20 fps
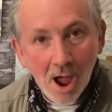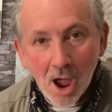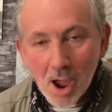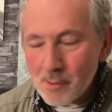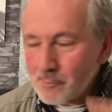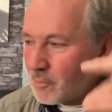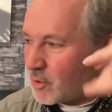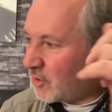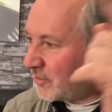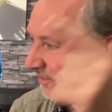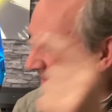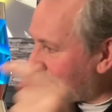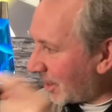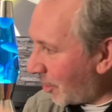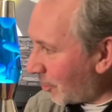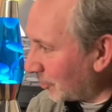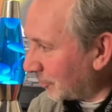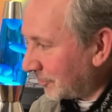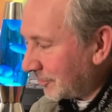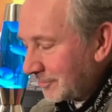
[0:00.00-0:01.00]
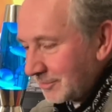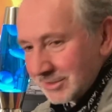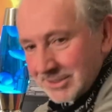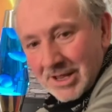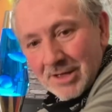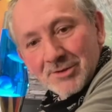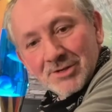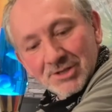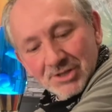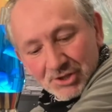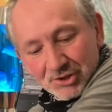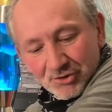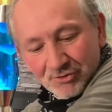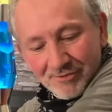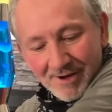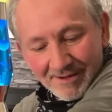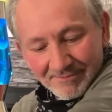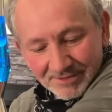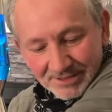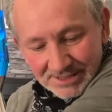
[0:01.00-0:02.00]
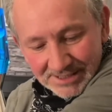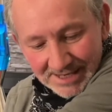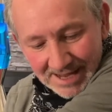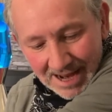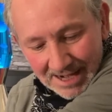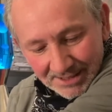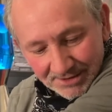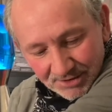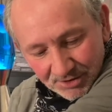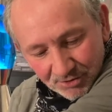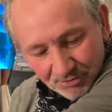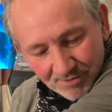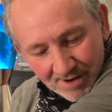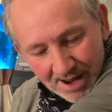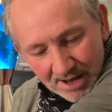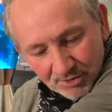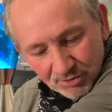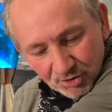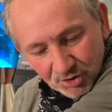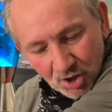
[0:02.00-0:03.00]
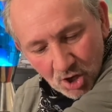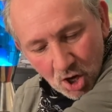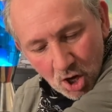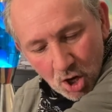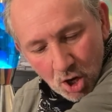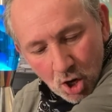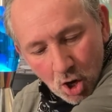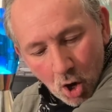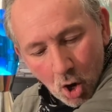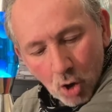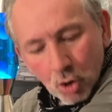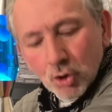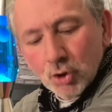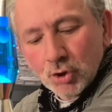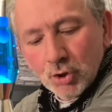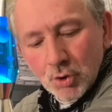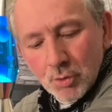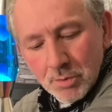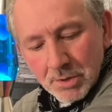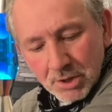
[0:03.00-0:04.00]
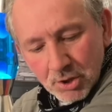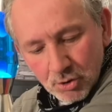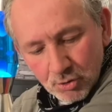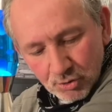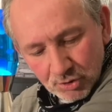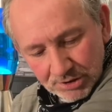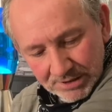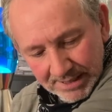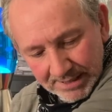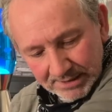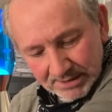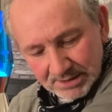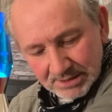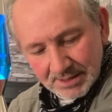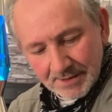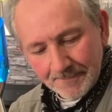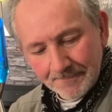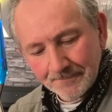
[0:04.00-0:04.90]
Moving on. So this is Gravity, Alison Krauss. Q Acoustics.